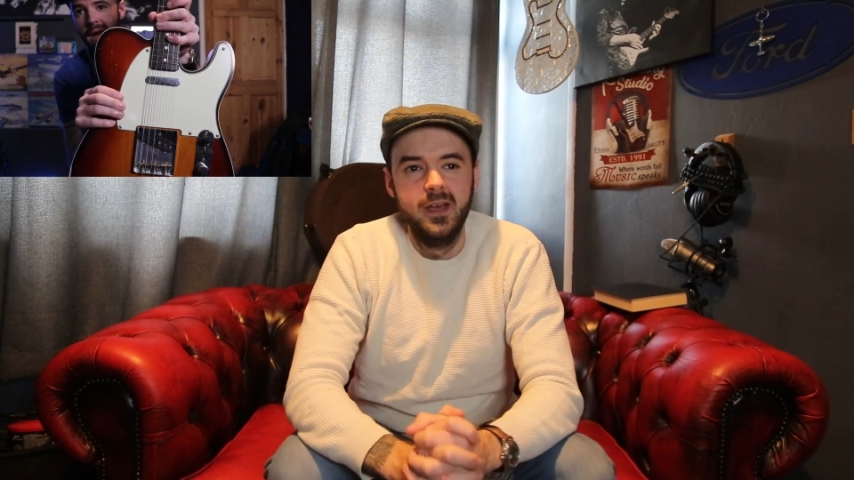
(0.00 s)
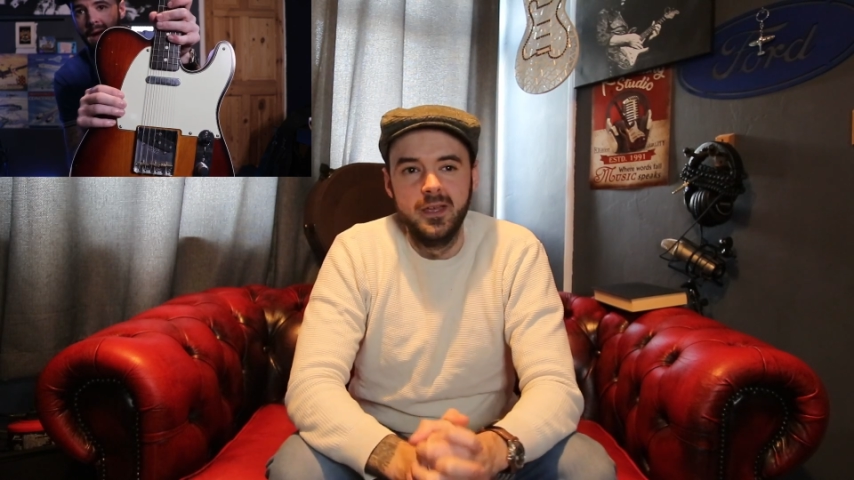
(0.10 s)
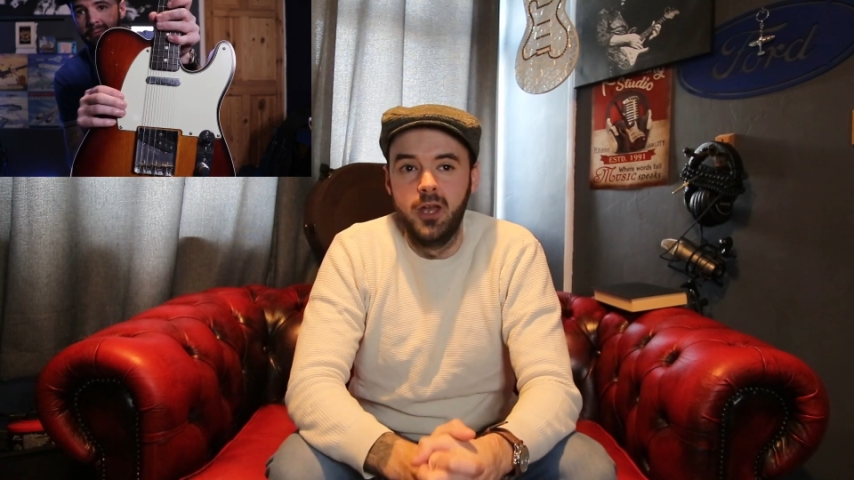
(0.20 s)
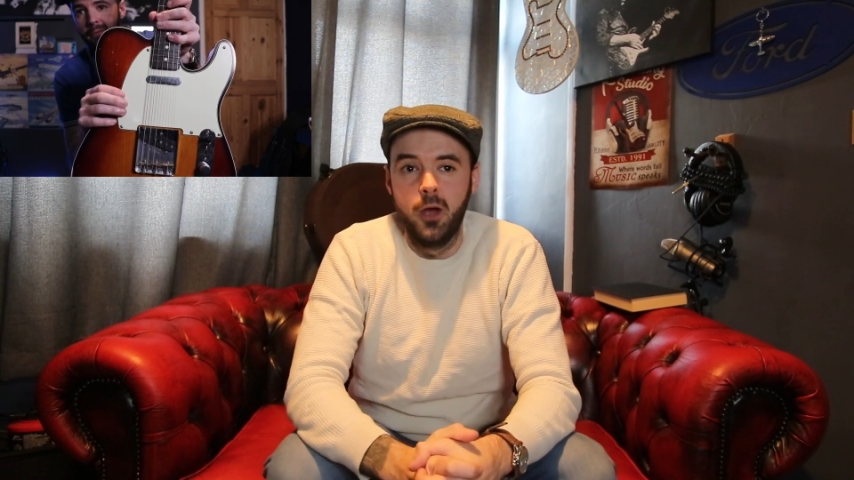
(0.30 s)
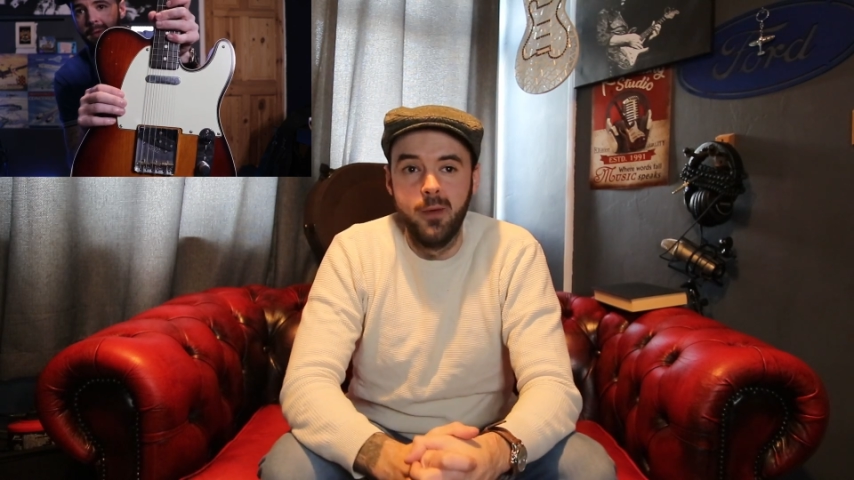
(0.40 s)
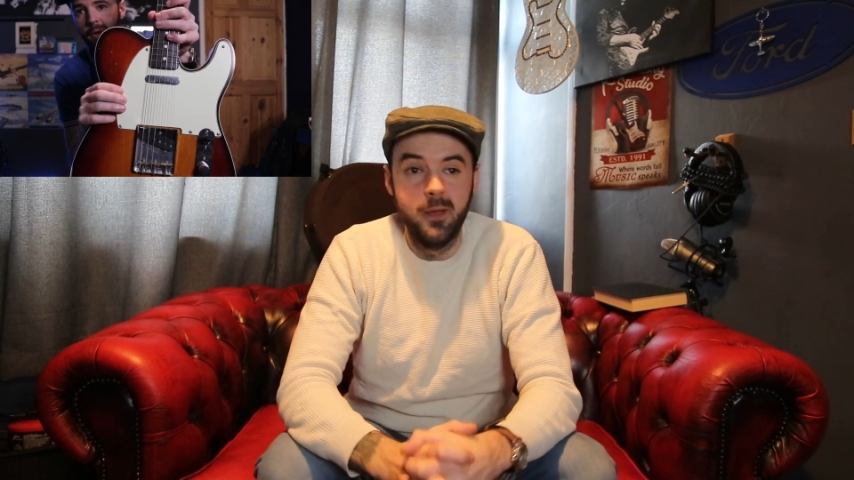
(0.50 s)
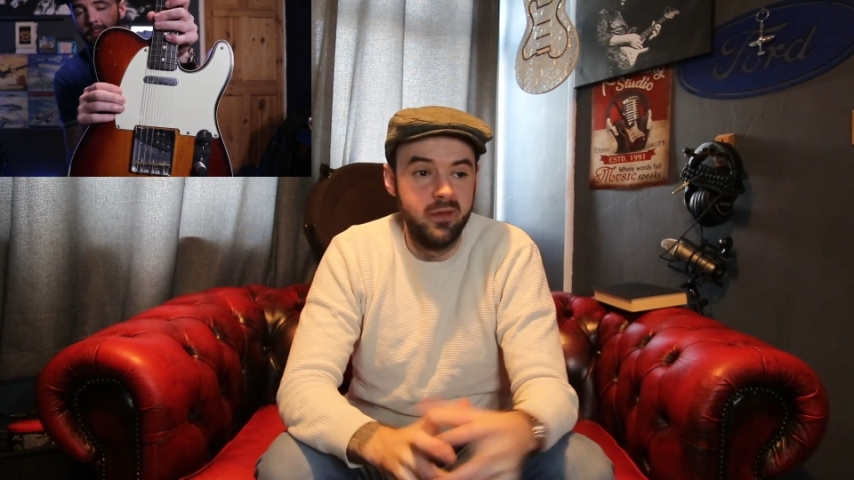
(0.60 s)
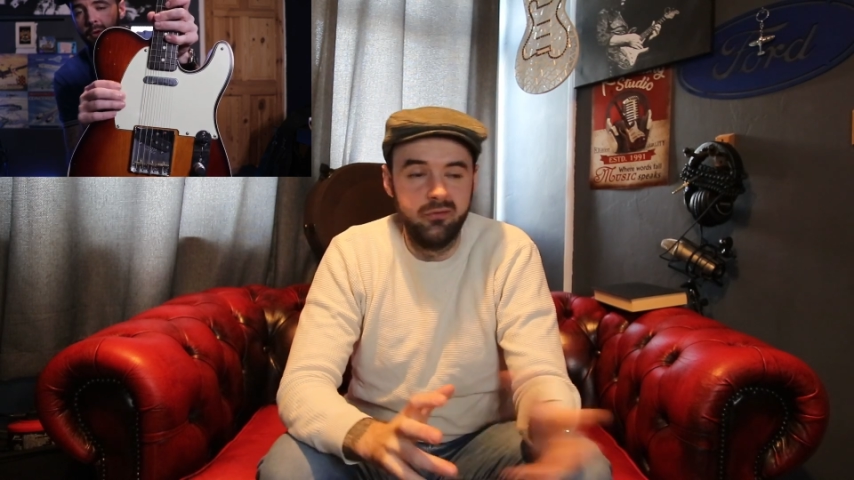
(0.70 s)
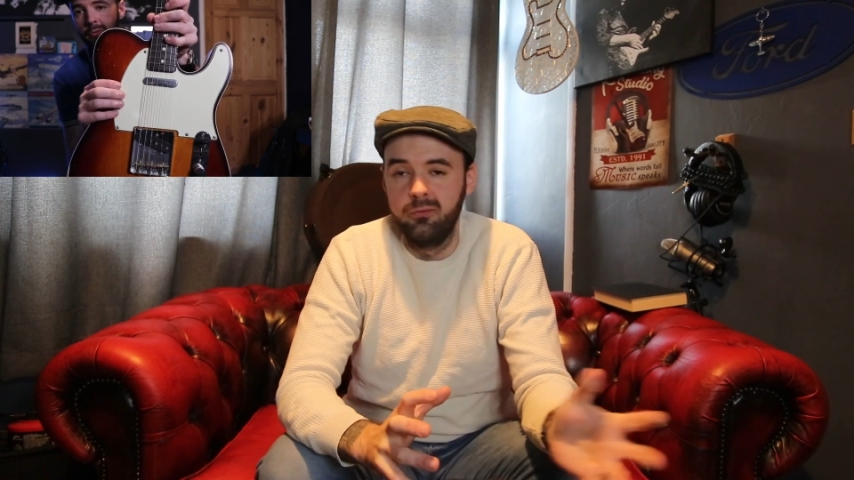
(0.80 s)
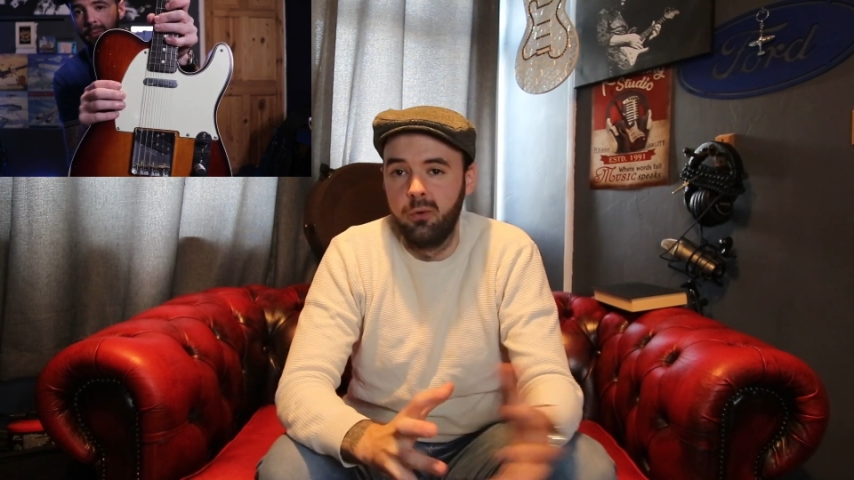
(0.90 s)
you know, maybe
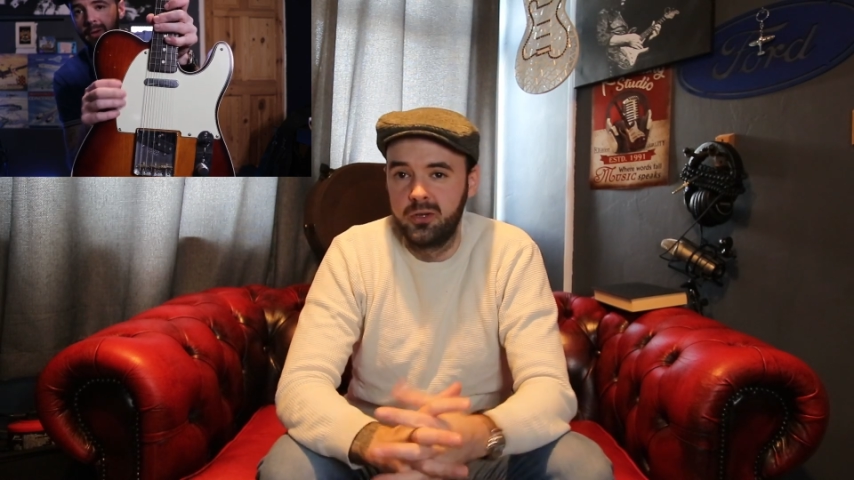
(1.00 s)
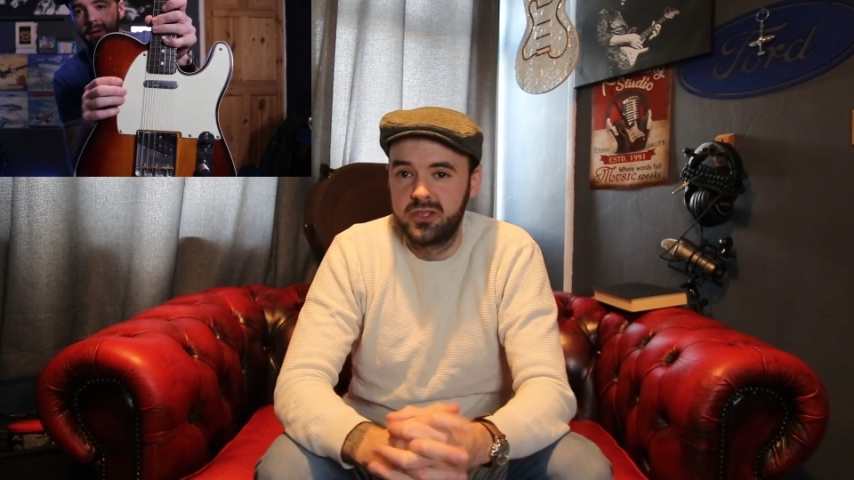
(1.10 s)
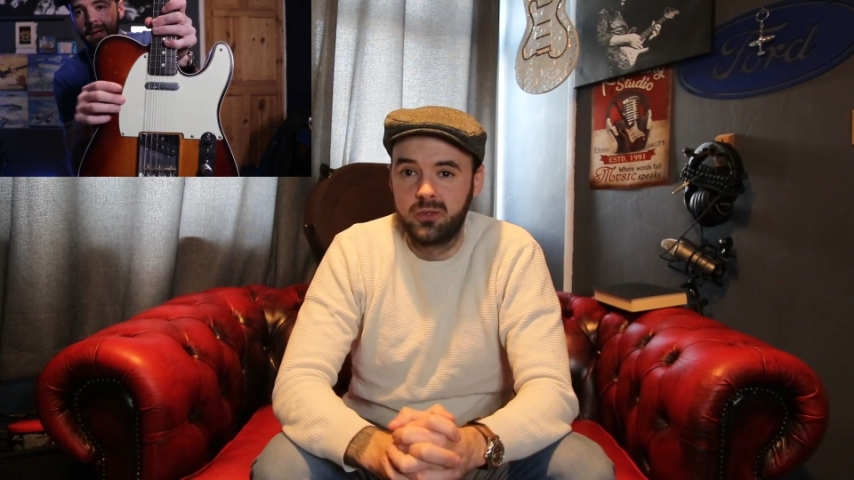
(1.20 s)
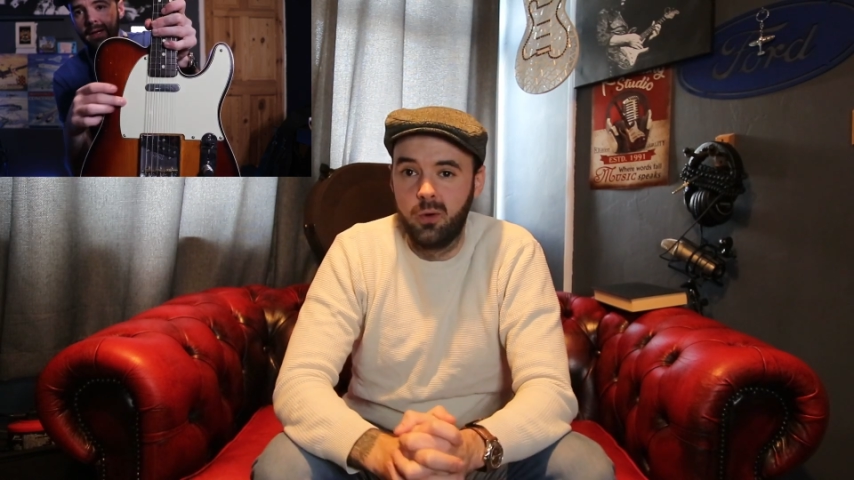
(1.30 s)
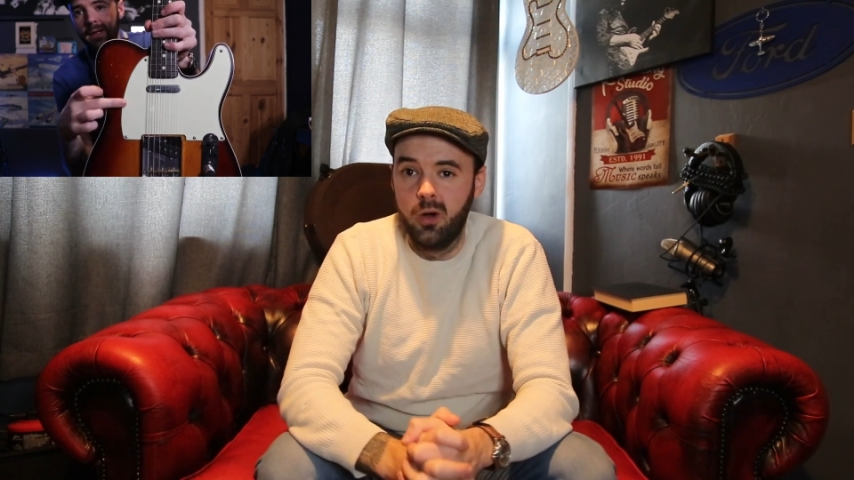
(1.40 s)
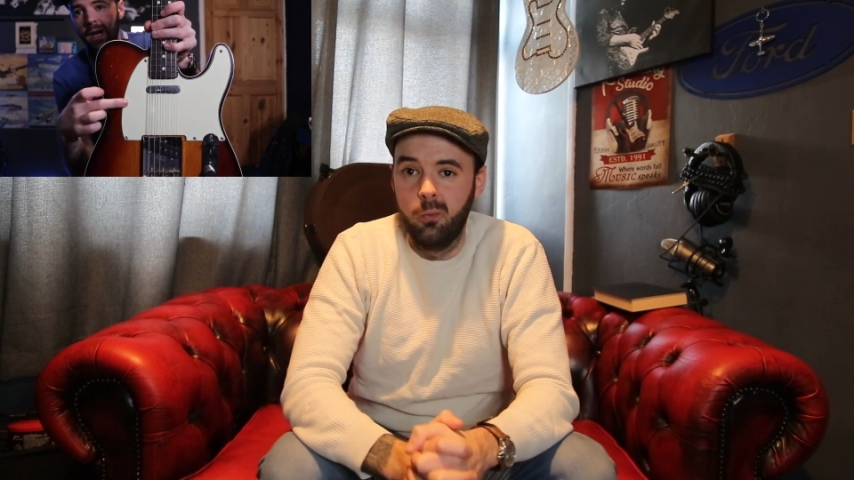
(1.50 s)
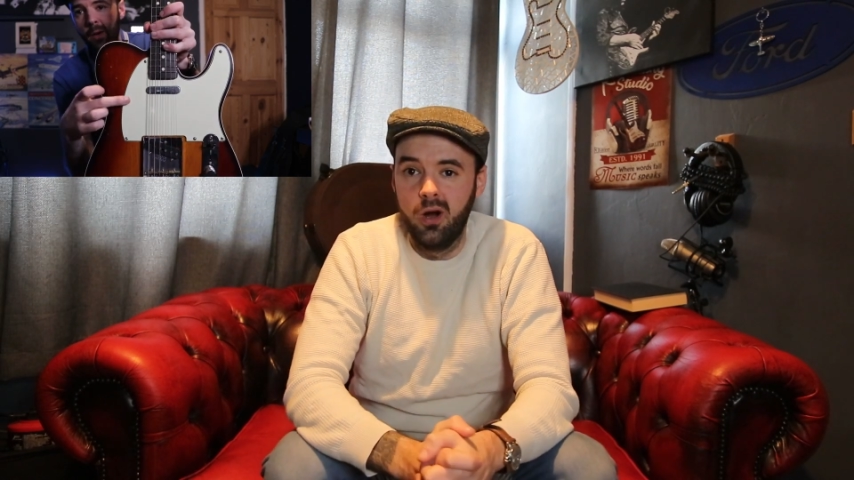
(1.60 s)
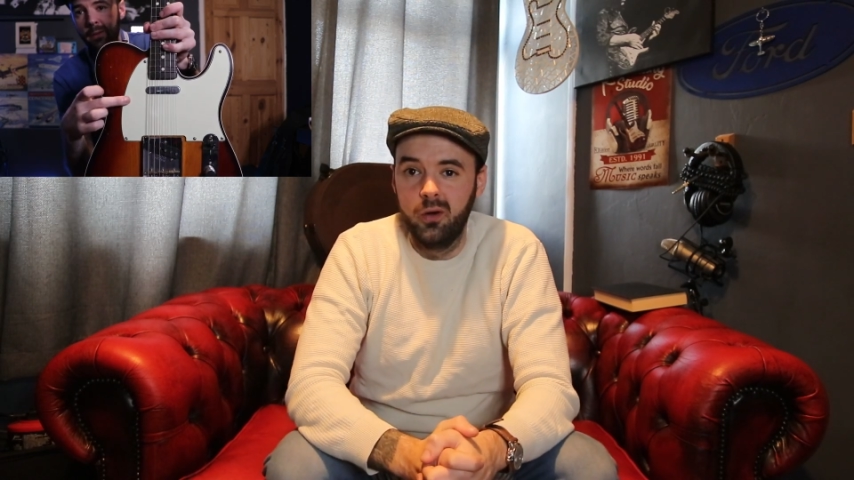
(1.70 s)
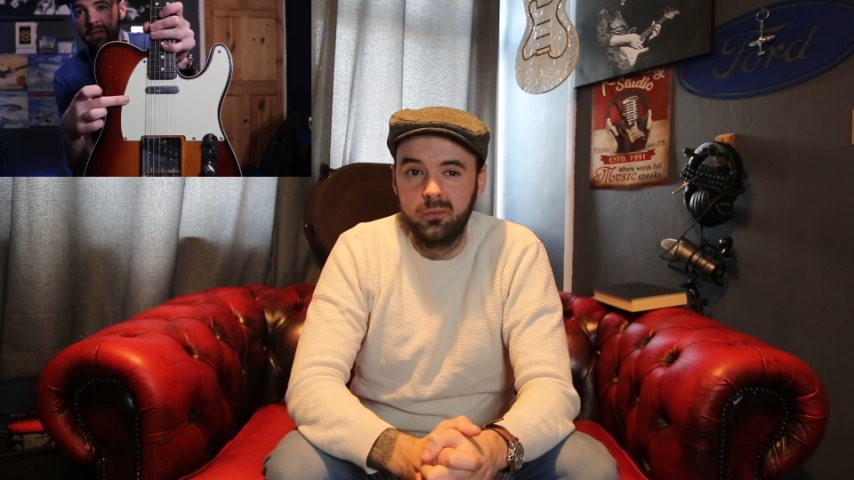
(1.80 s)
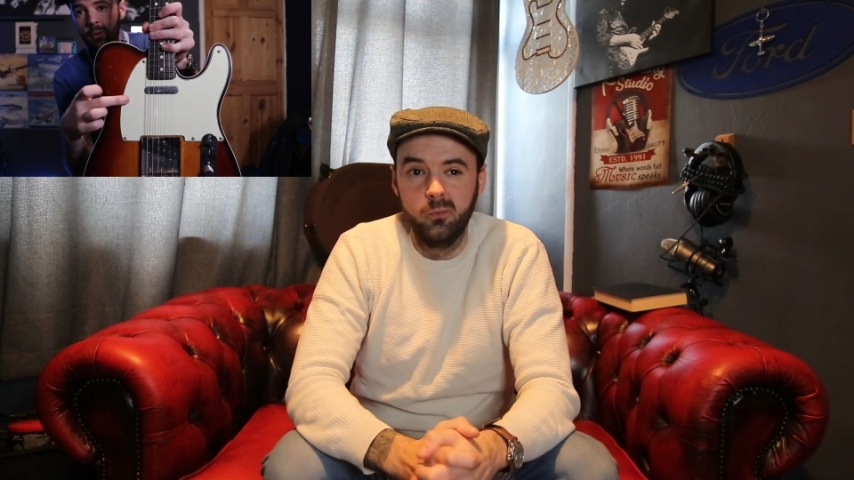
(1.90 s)
if you've watched quite a while,